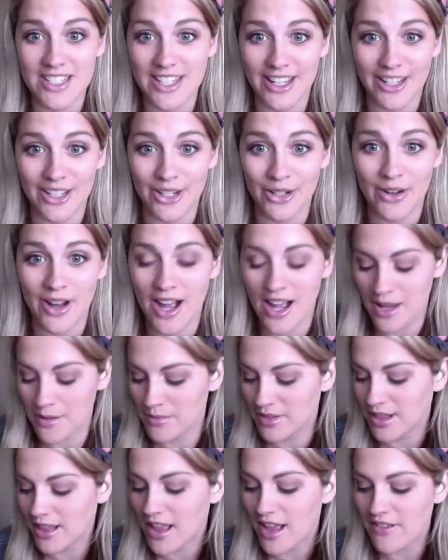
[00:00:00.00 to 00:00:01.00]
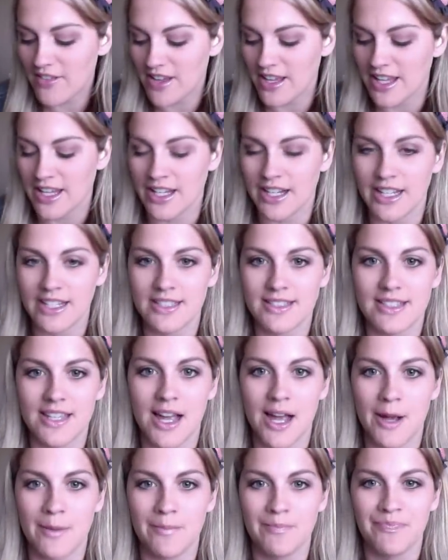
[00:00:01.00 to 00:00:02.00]
tell you. I'm loving it. It's
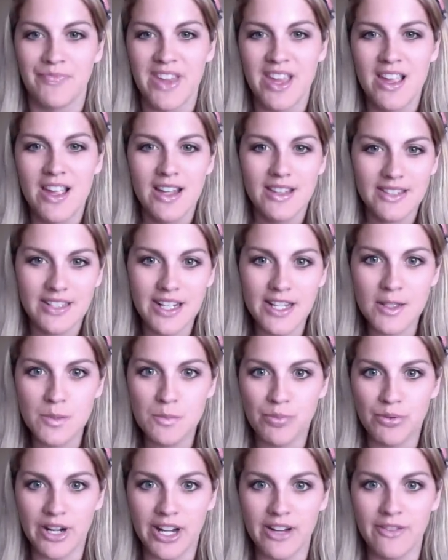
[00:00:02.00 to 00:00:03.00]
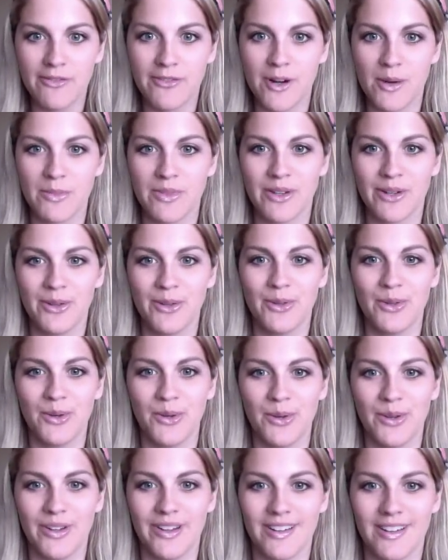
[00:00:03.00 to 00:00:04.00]
a nice break from the
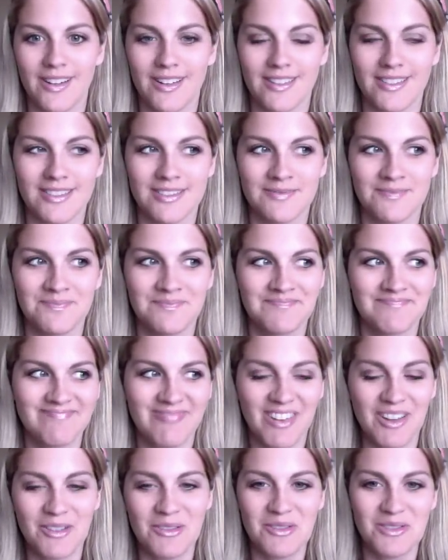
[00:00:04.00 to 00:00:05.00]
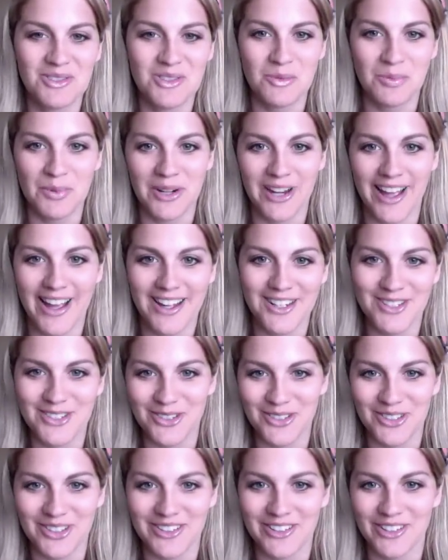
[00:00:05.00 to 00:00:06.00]
whole
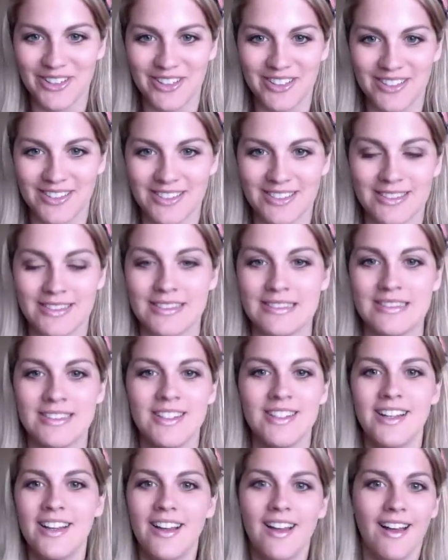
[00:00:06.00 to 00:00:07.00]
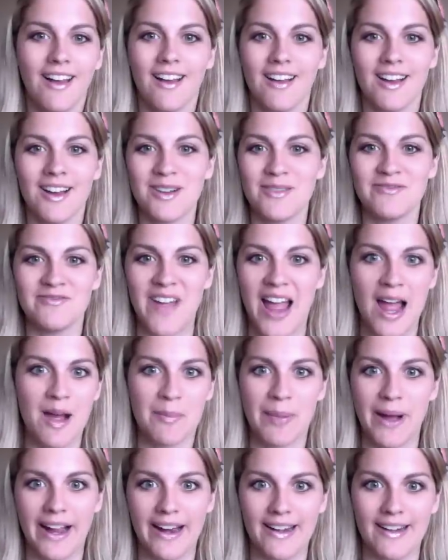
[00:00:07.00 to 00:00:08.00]
supernatural,
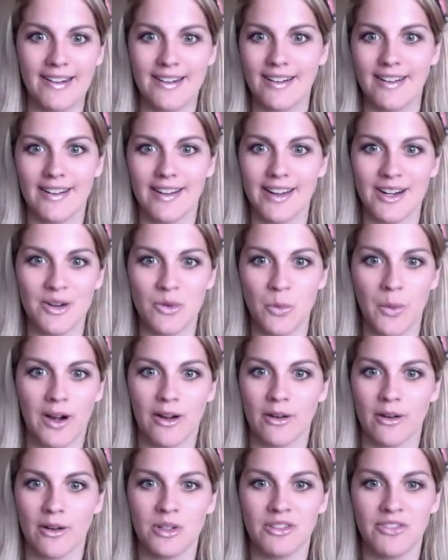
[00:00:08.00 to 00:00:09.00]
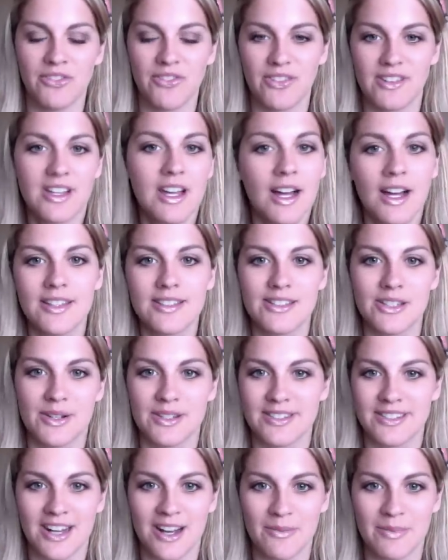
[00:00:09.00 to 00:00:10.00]
vampire, werewolf
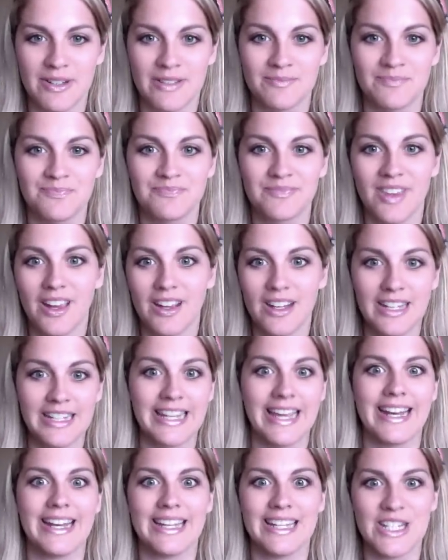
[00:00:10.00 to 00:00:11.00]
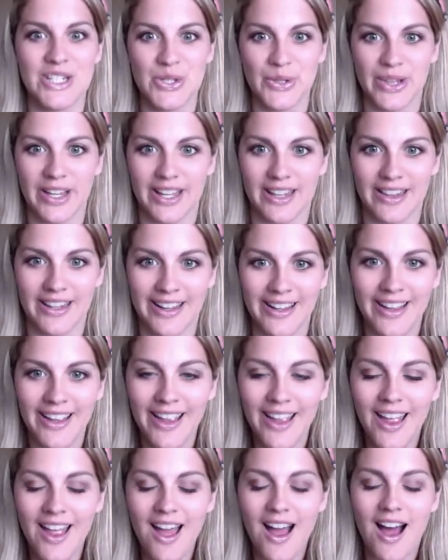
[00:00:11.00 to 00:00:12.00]
series that I've been getting into lately,
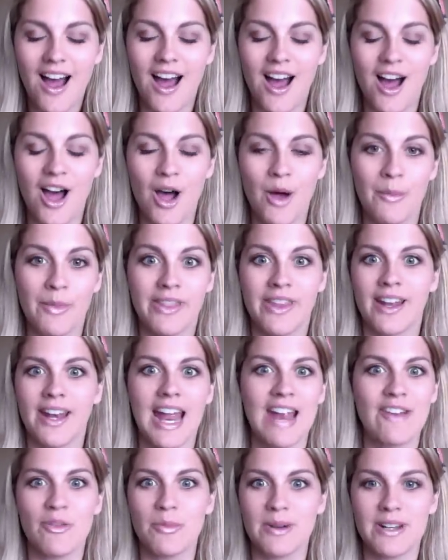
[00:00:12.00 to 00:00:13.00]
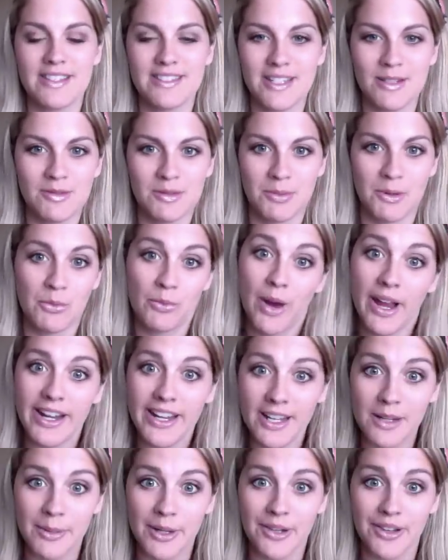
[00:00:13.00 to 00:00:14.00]
and that everybody seems to be
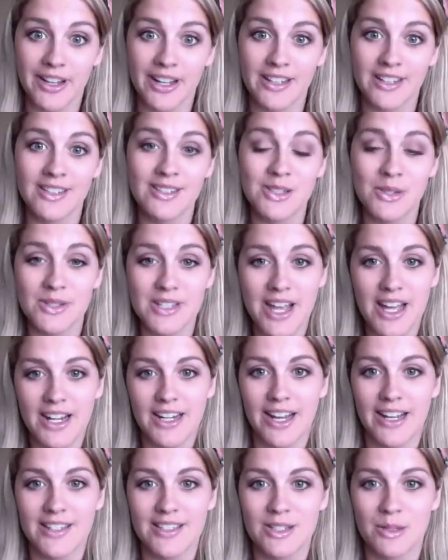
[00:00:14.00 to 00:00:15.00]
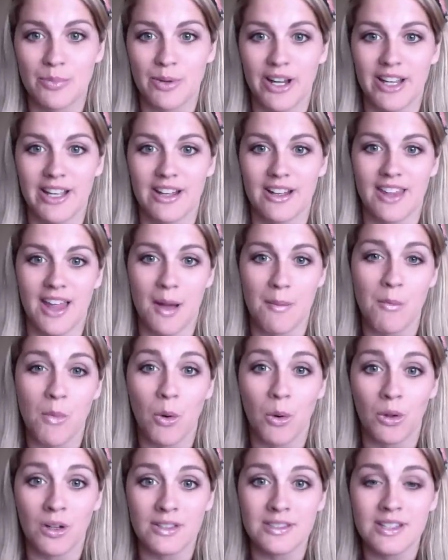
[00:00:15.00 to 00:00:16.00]
writing about lately. So it's kind of nice to break out of that
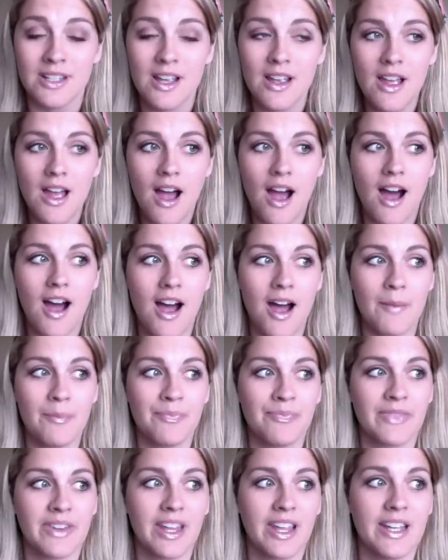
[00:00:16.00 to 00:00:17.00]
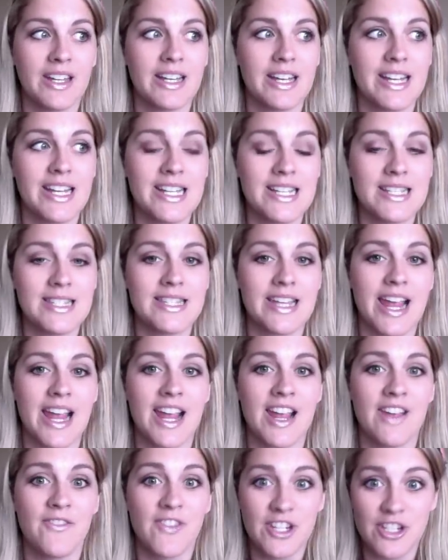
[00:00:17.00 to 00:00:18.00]
mold. It is
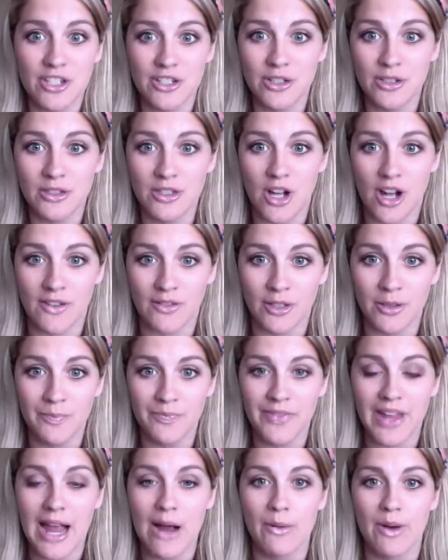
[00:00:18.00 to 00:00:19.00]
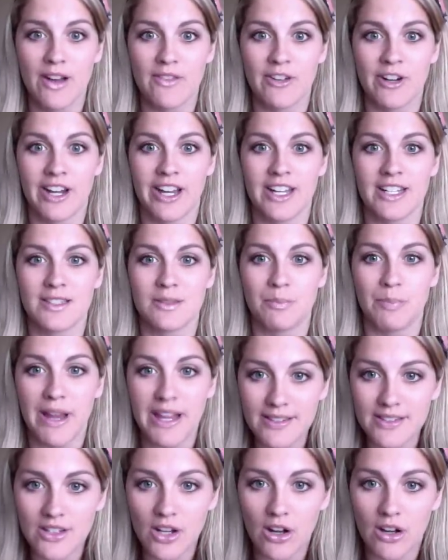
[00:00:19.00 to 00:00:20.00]
a fictional novel. However, it's
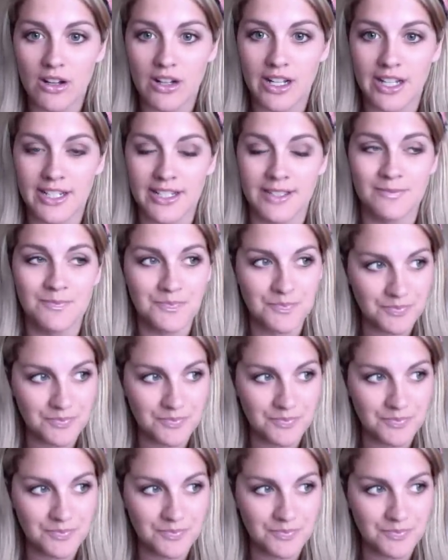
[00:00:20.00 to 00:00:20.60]
um,